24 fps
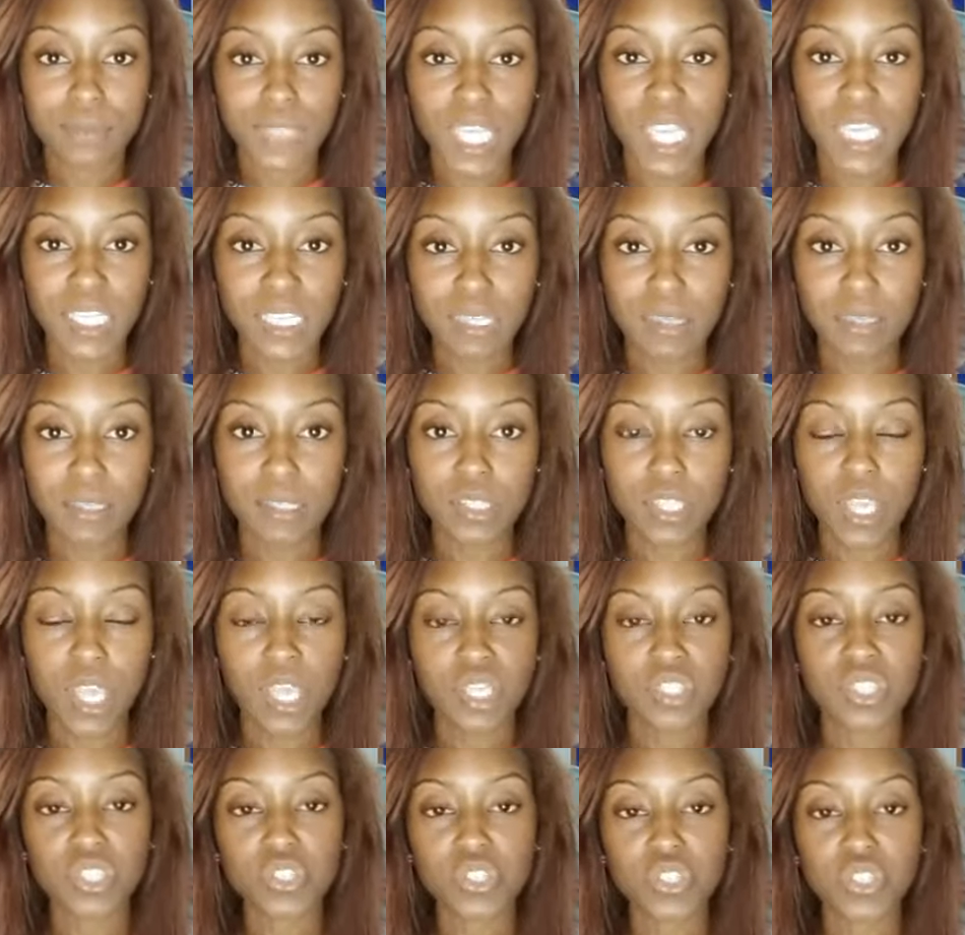It is.
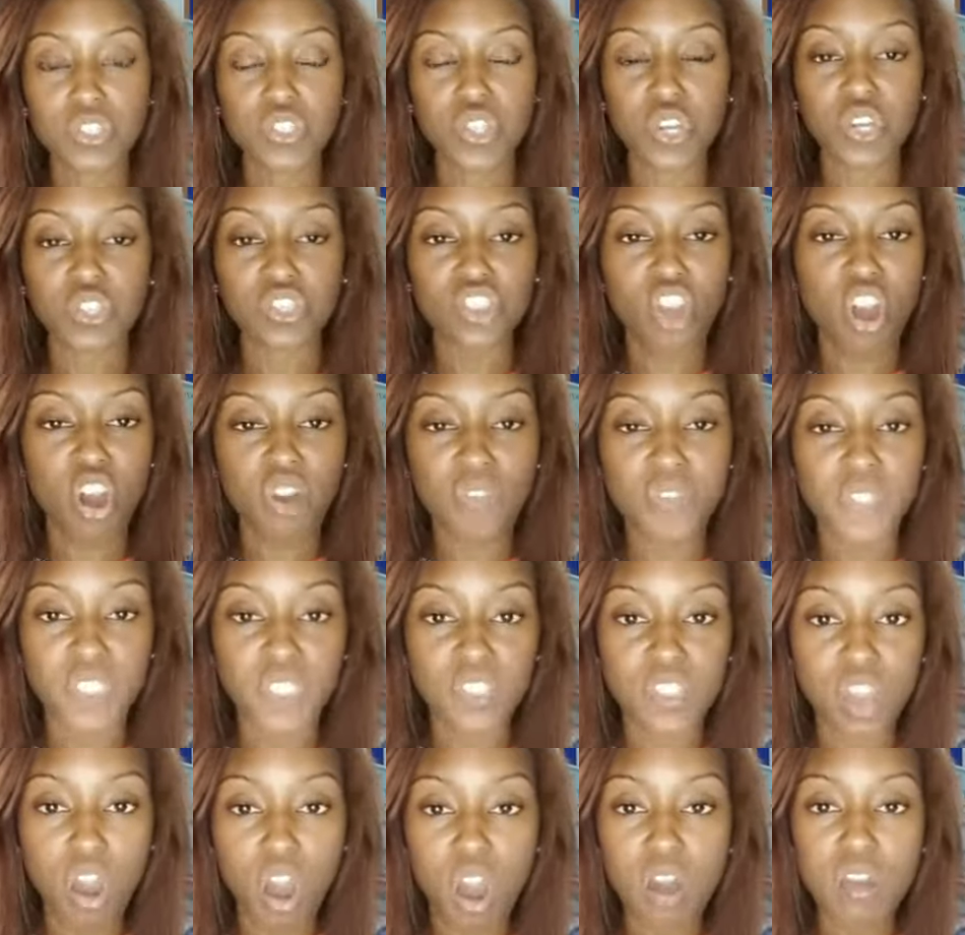Does the church often
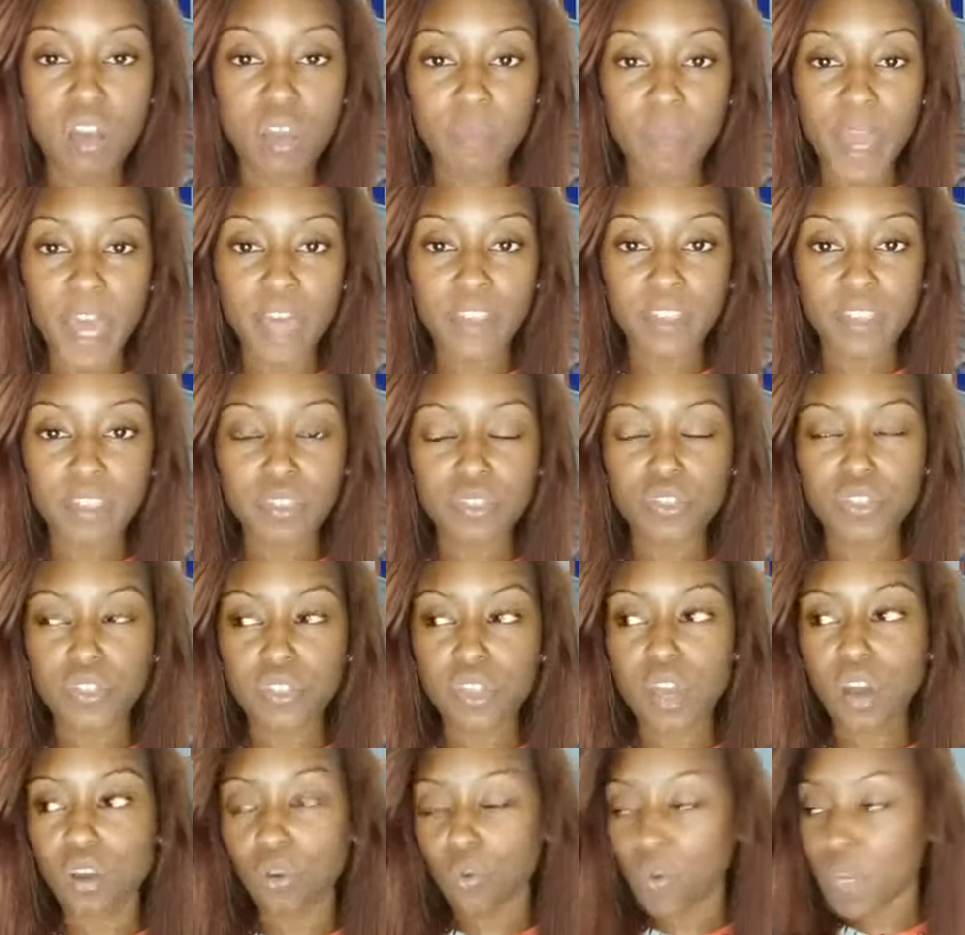talk about this?
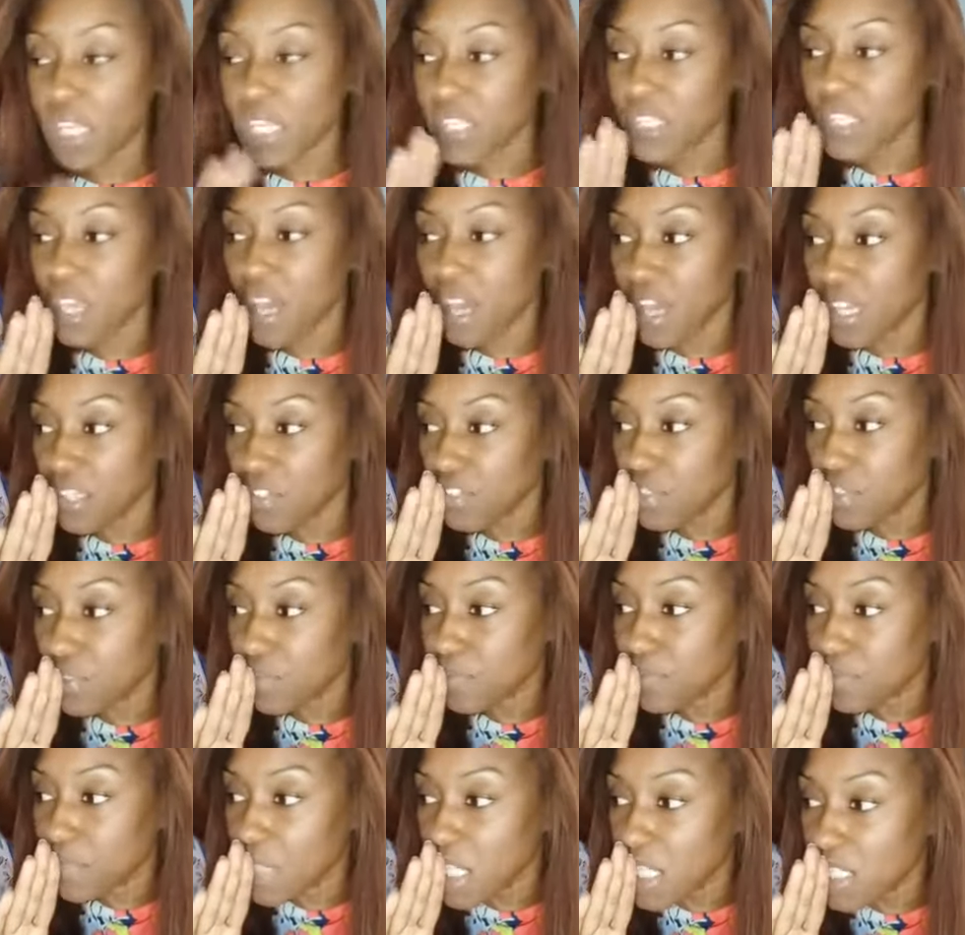No, it's hush.
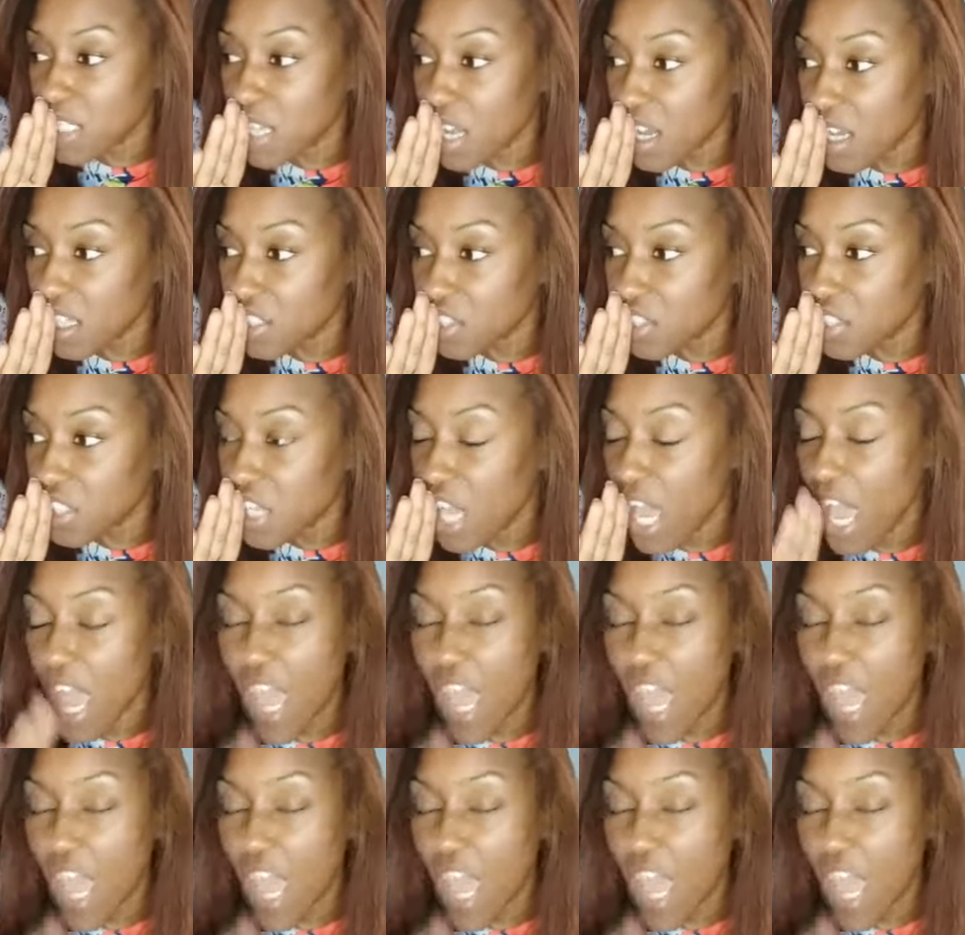It's hush.